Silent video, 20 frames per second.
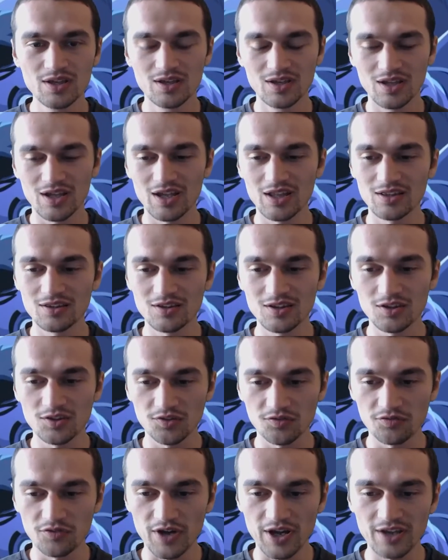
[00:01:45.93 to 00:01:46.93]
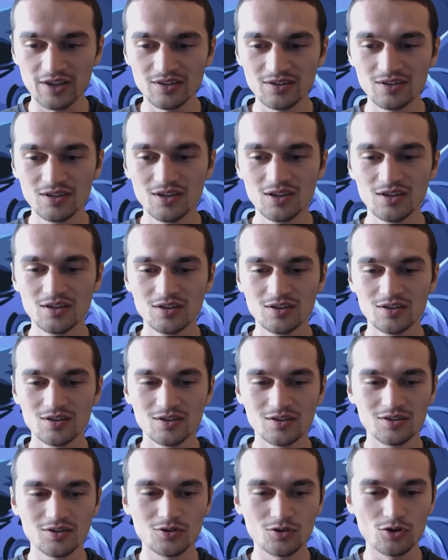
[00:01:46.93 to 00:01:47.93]
and it's fine,
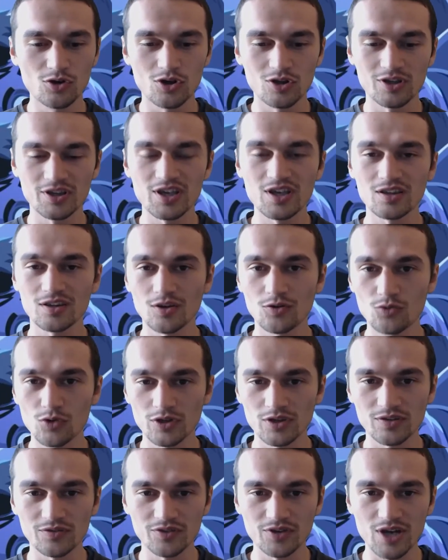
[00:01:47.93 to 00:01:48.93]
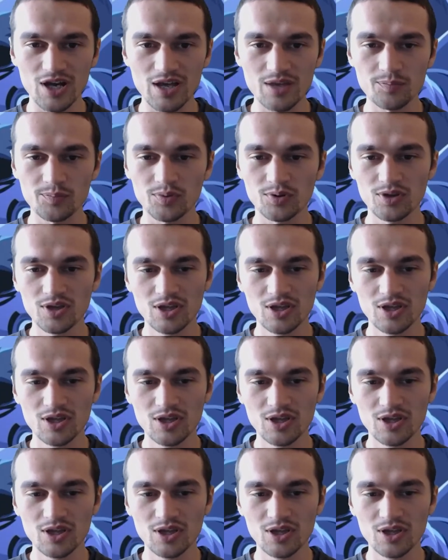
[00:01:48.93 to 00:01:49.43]
you're gonna get a lot of hype.